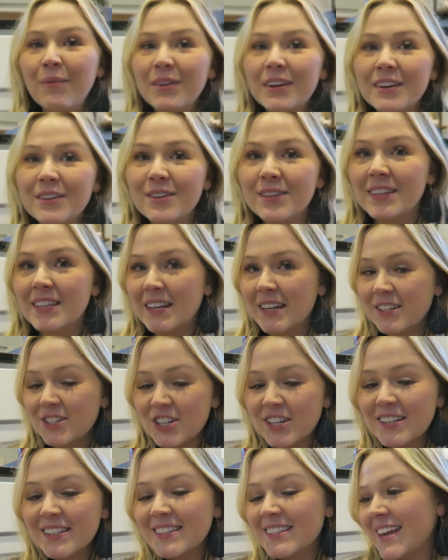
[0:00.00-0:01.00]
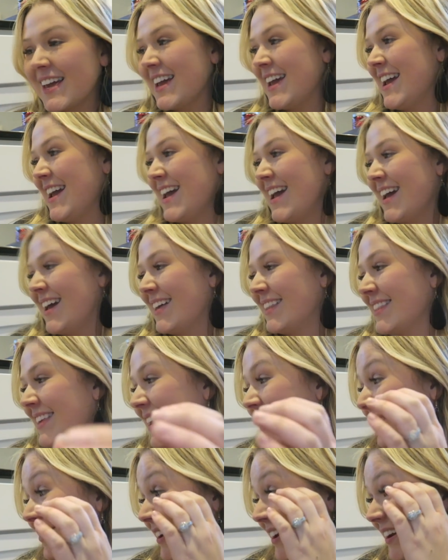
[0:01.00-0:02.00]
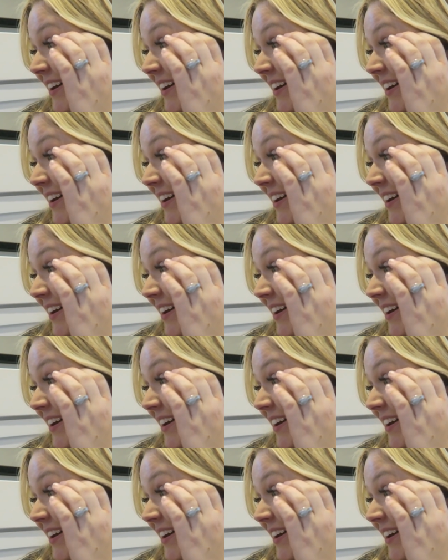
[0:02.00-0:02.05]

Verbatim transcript: gonna do the dishes, and then I'm